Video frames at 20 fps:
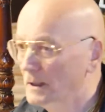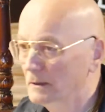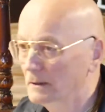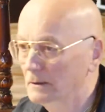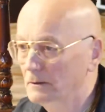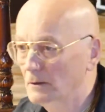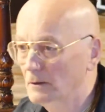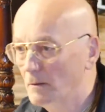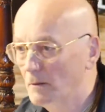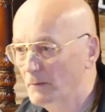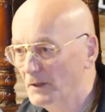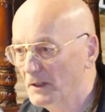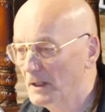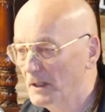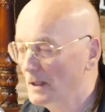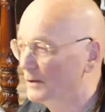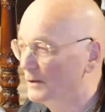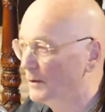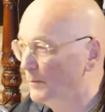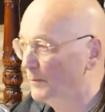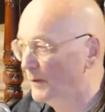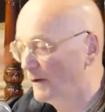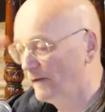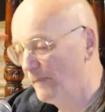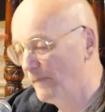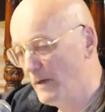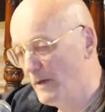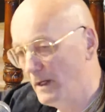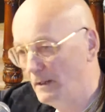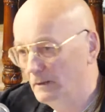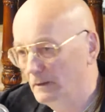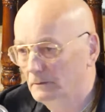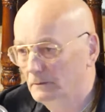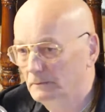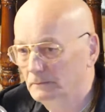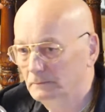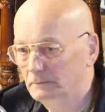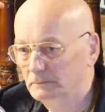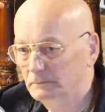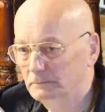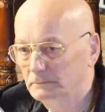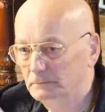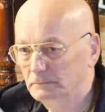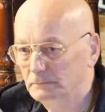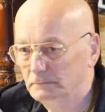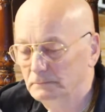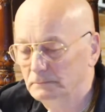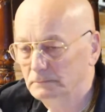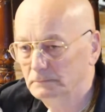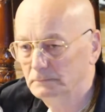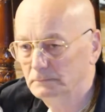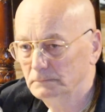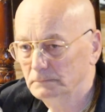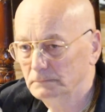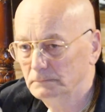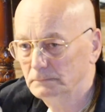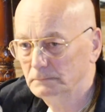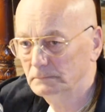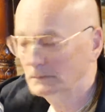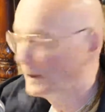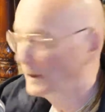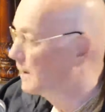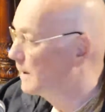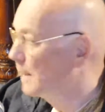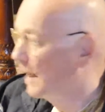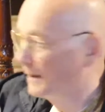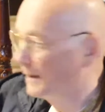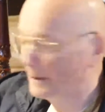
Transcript: nobody is above me. Nanyat.